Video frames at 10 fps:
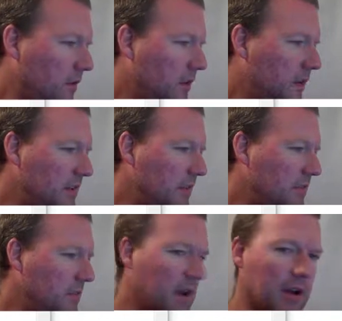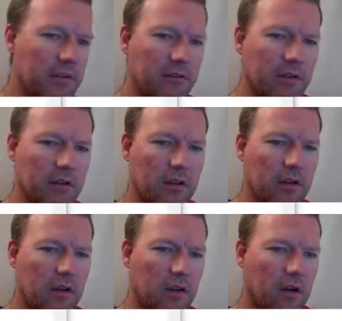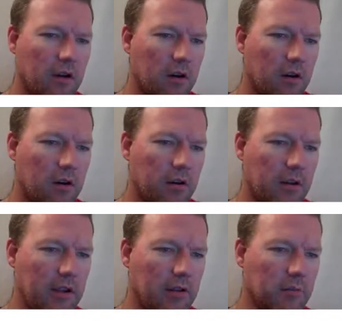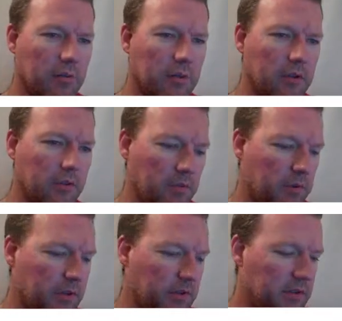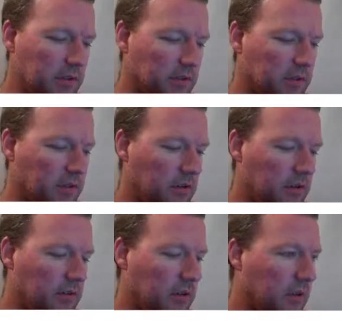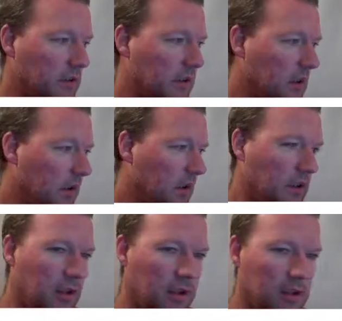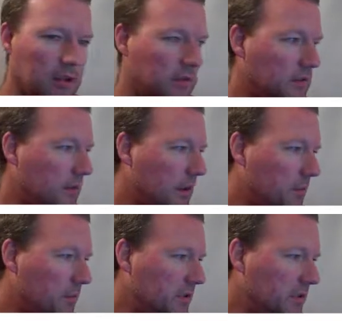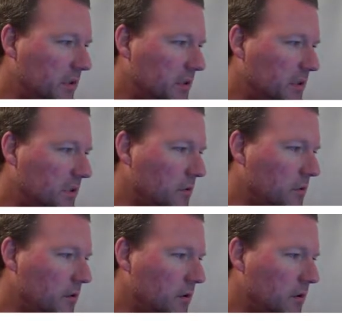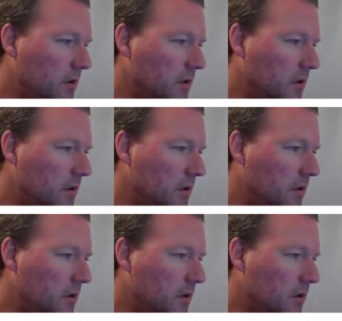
we did a deep dive on help. Let me put this here so you can see it. It's episode